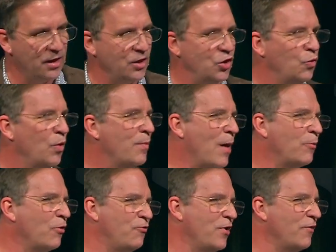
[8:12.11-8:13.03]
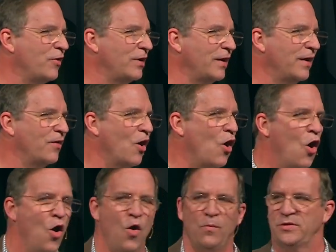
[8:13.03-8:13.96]
You remember vividly the
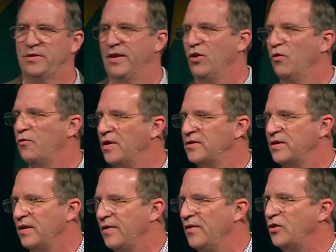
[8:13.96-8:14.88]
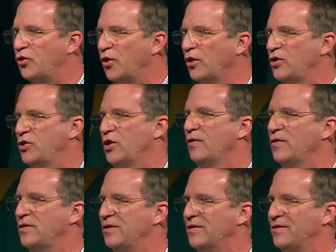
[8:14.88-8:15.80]
homes that you visited, the church
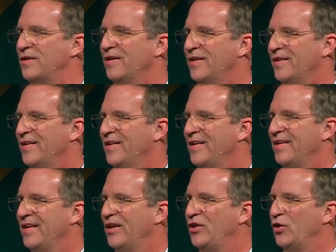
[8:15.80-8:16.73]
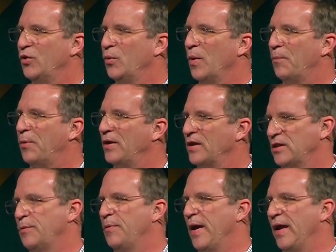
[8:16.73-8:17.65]
services that you
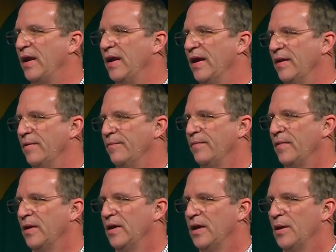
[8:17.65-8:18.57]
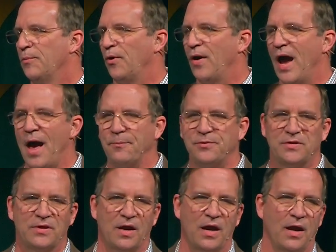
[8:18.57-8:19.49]
participated in.
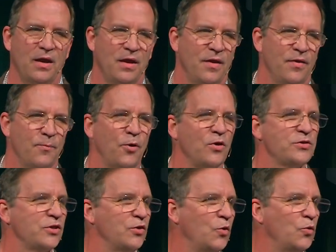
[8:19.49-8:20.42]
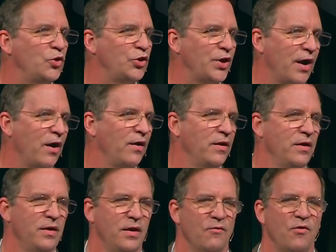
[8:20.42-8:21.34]
Perhaps the person who shared
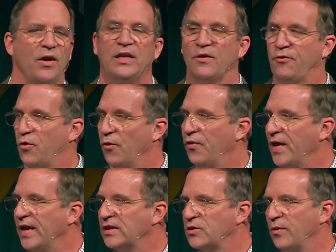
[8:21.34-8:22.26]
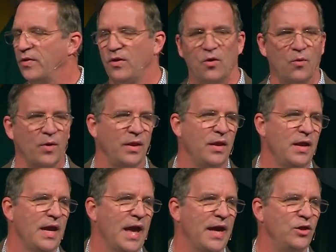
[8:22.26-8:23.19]
very difficult things with you
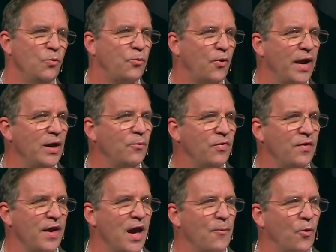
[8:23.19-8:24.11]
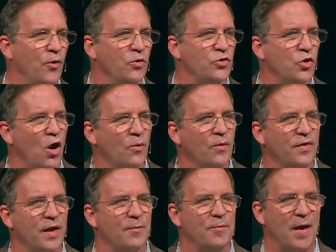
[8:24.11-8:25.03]
and you prayed with them or you talked with
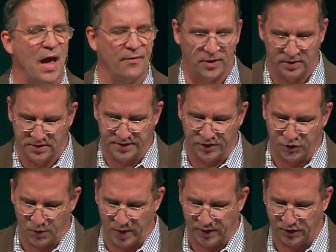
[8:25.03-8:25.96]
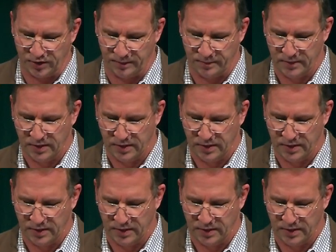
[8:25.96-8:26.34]
them about their situation.